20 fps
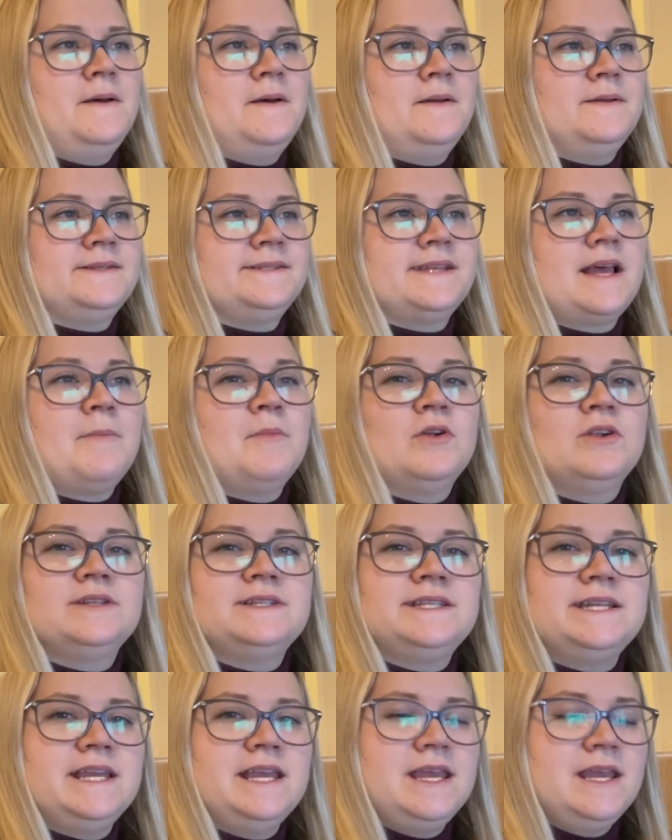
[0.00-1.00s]
summer
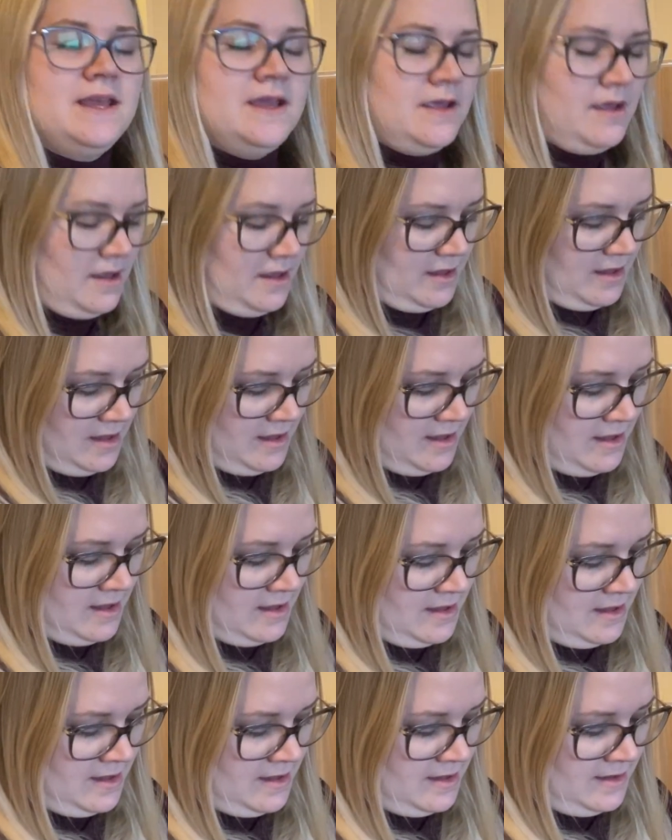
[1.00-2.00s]
tea
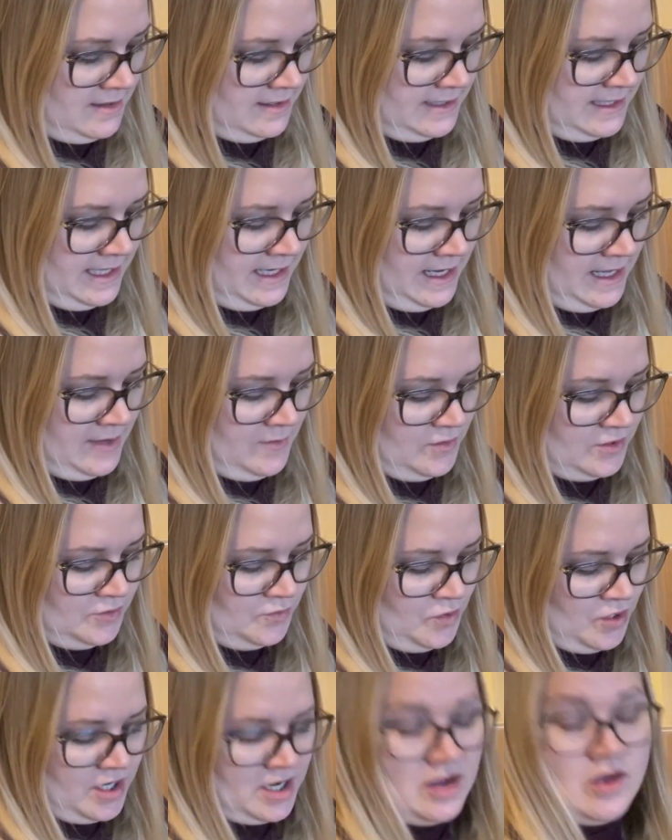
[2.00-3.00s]
that I was
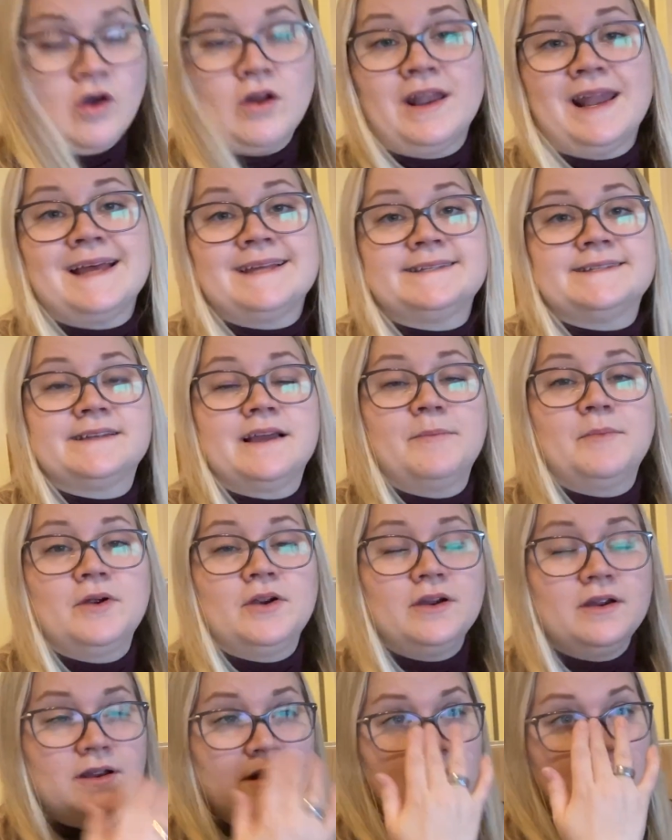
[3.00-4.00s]
working on last
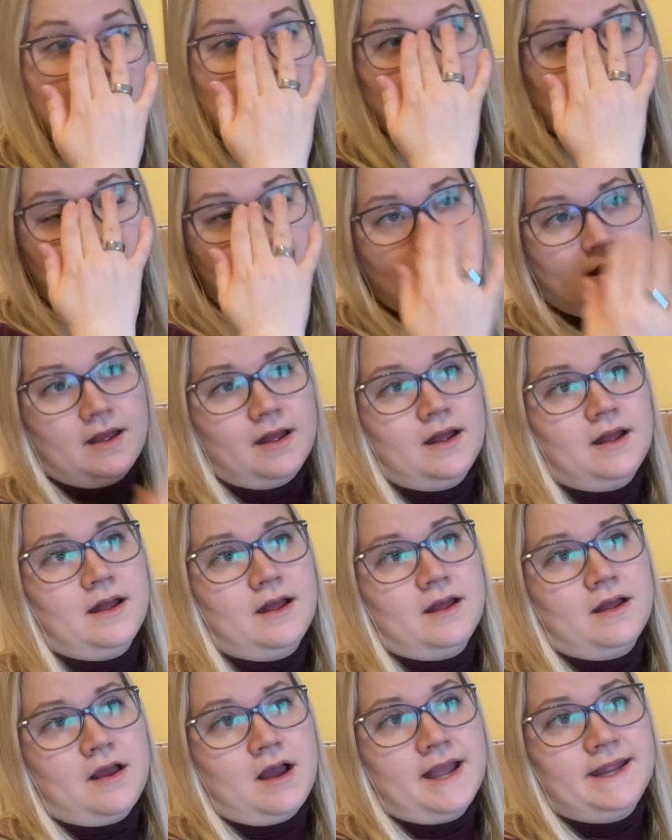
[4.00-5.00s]
summer.
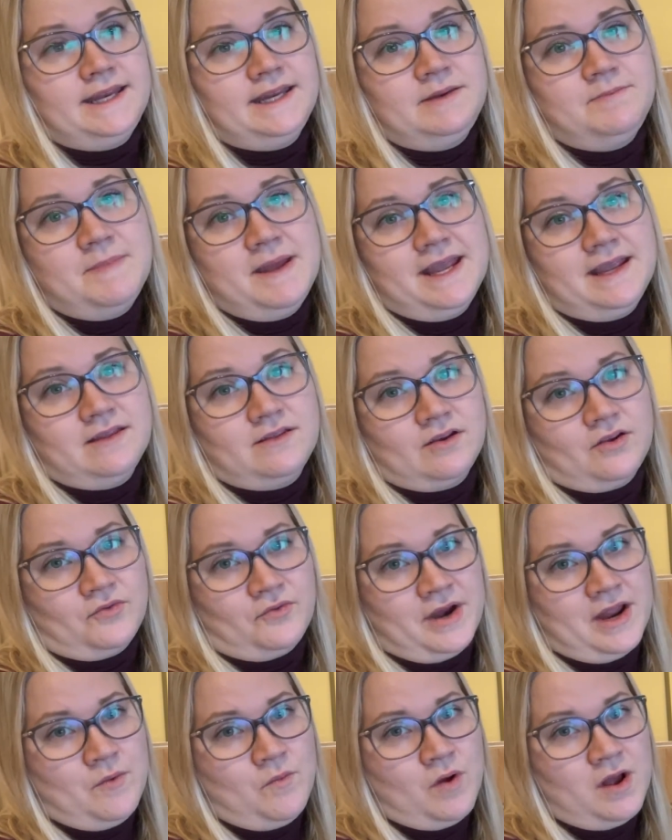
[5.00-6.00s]
I did make the
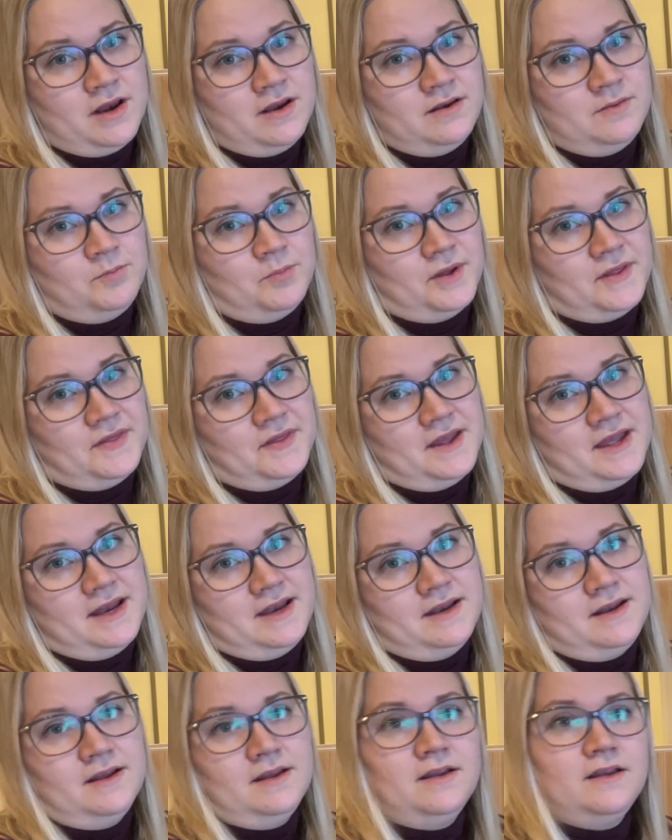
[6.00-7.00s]
gray one, but
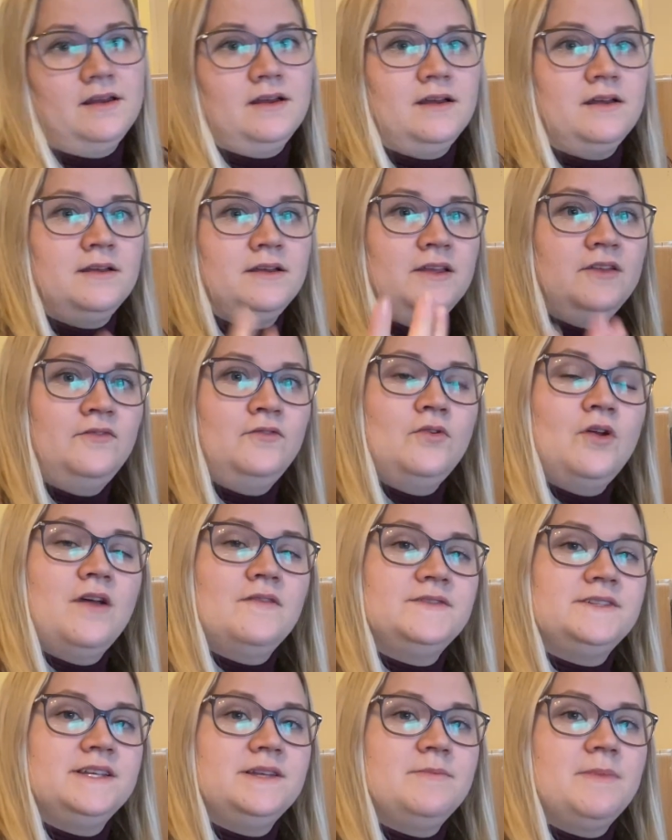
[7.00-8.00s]
then if you have
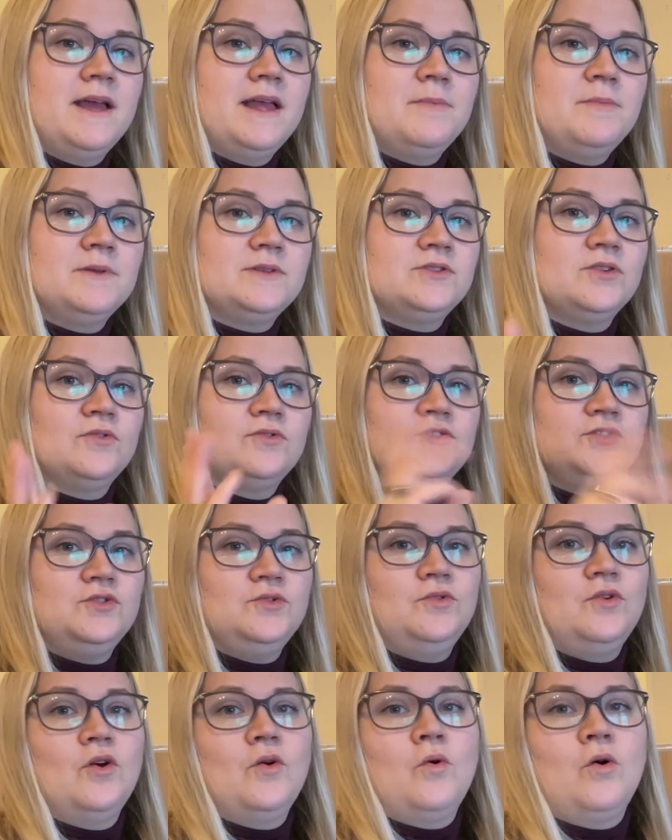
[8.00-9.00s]
seen my episodes, you
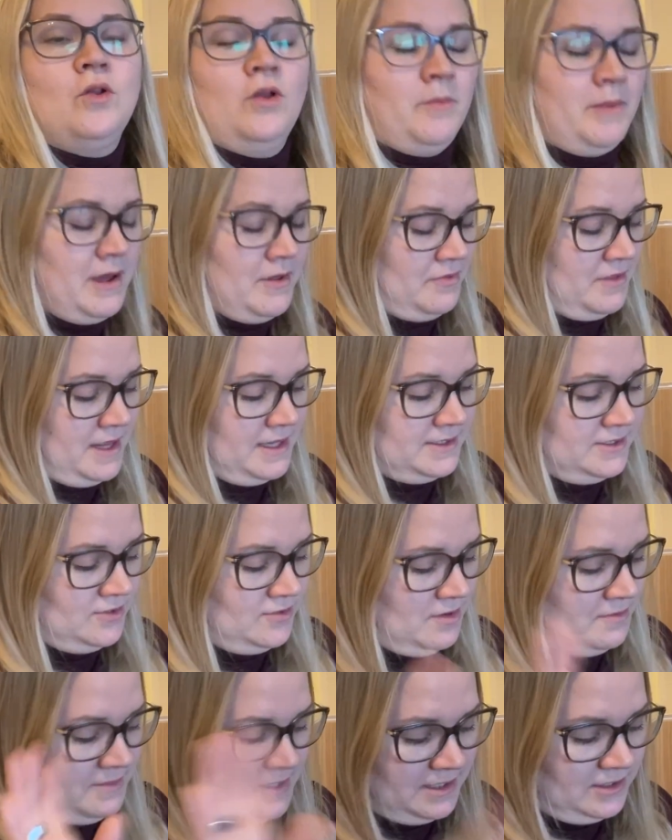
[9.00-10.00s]
know all about that, so
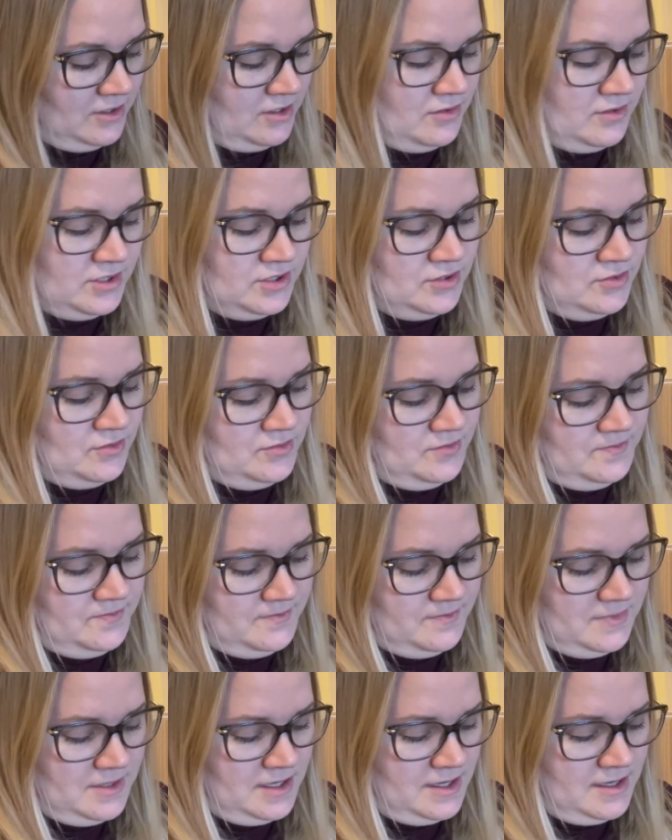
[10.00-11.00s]
I'm not going to
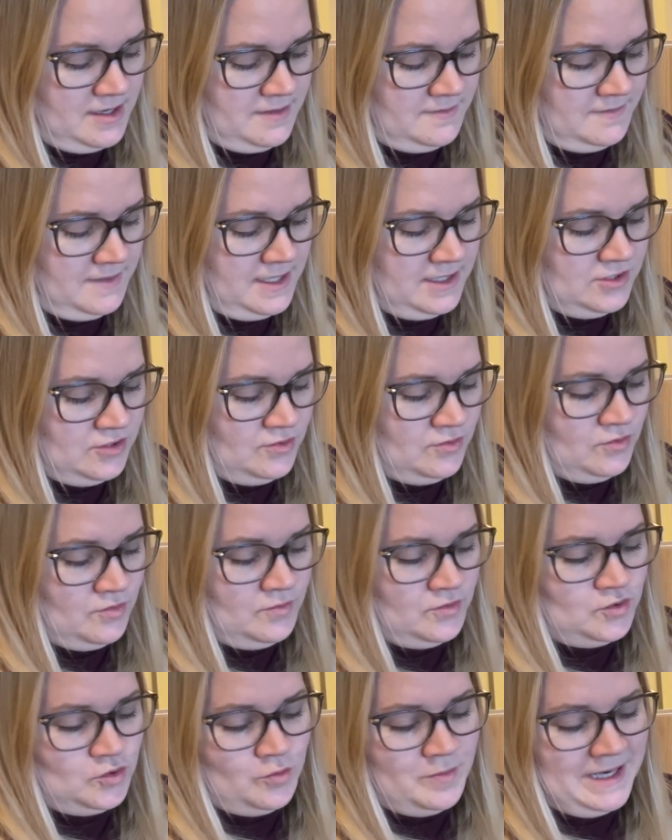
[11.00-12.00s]
into
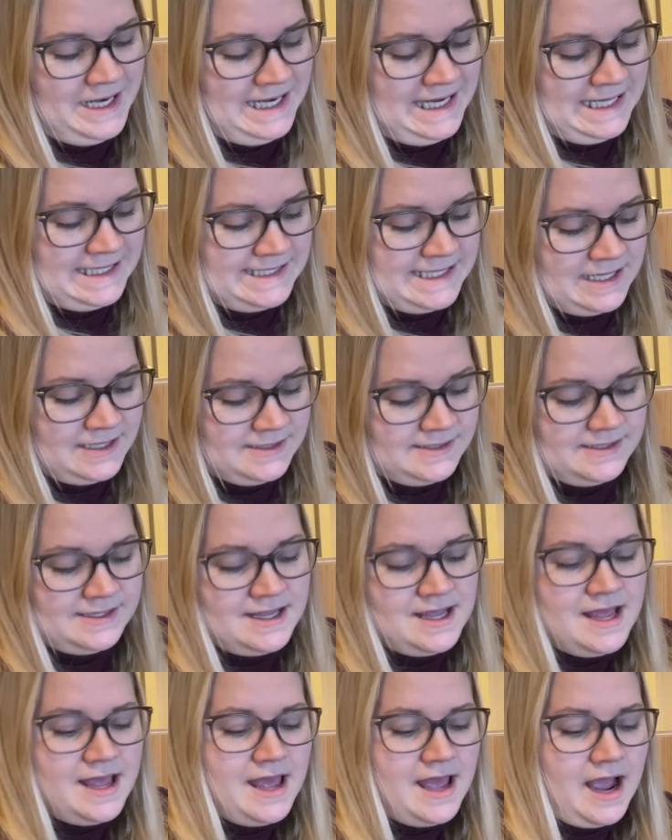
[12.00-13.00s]
too many details.
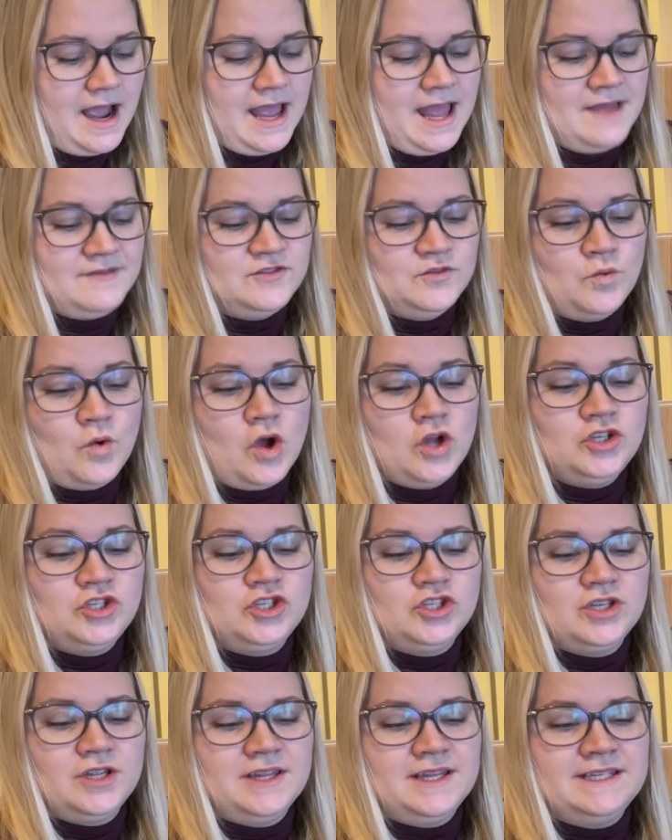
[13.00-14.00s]
I have
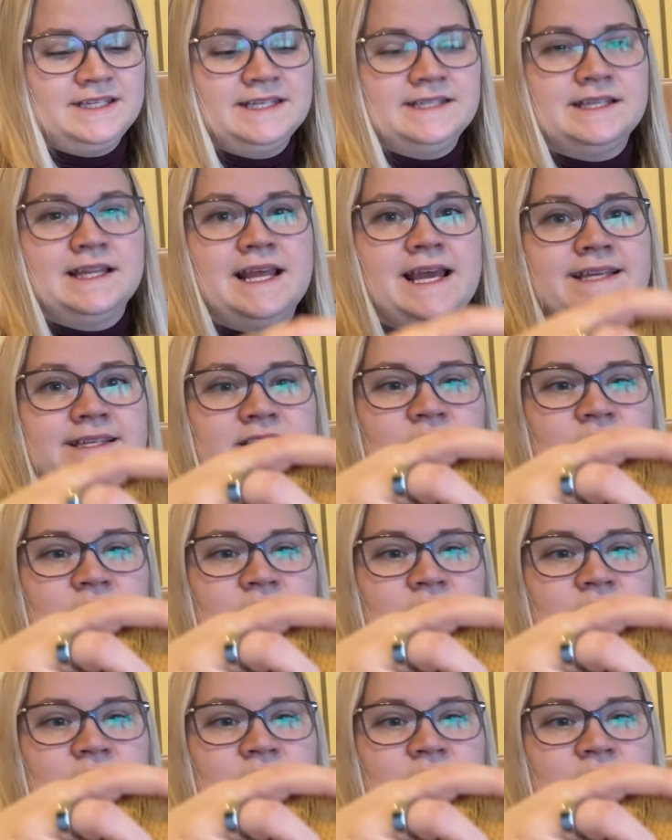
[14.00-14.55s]
swatched. This is a lazy